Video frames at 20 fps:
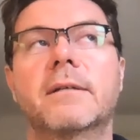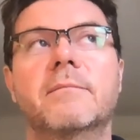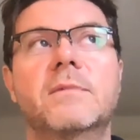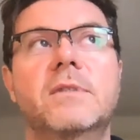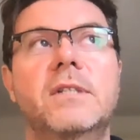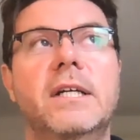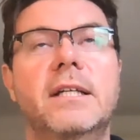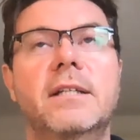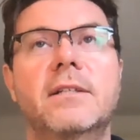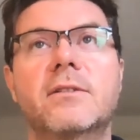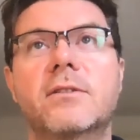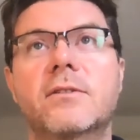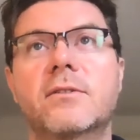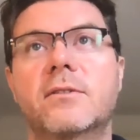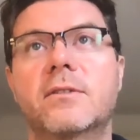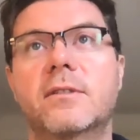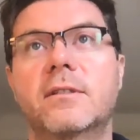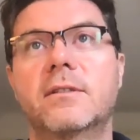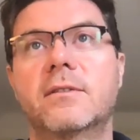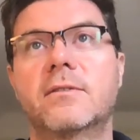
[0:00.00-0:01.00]

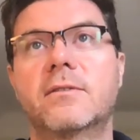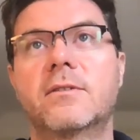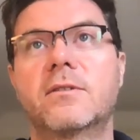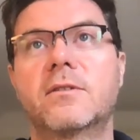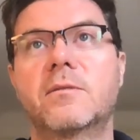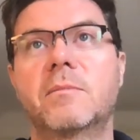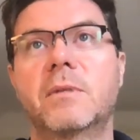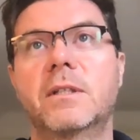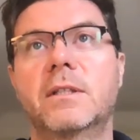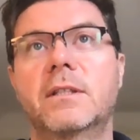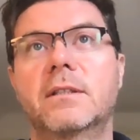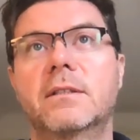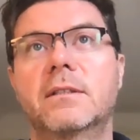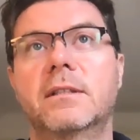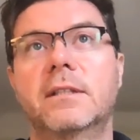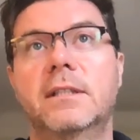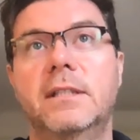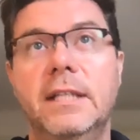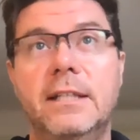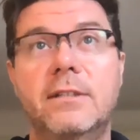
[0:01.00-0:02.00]
challenges in decision making
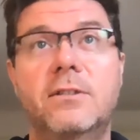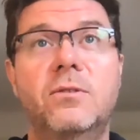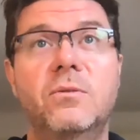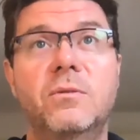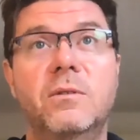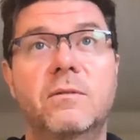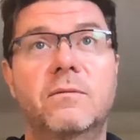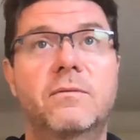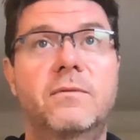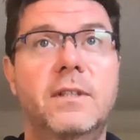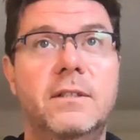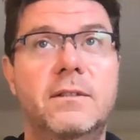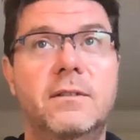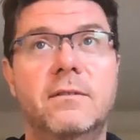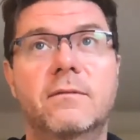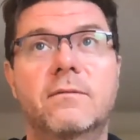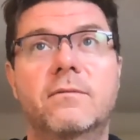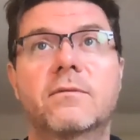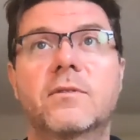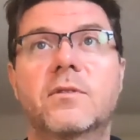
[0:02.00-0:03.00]
to get to an
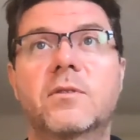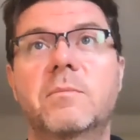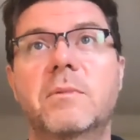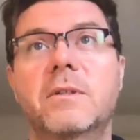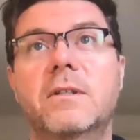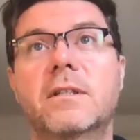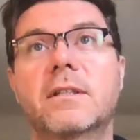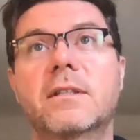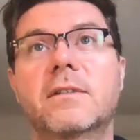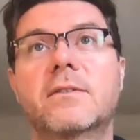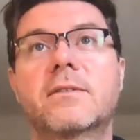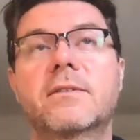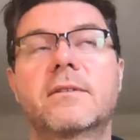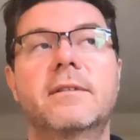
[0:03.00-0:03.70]
effective response,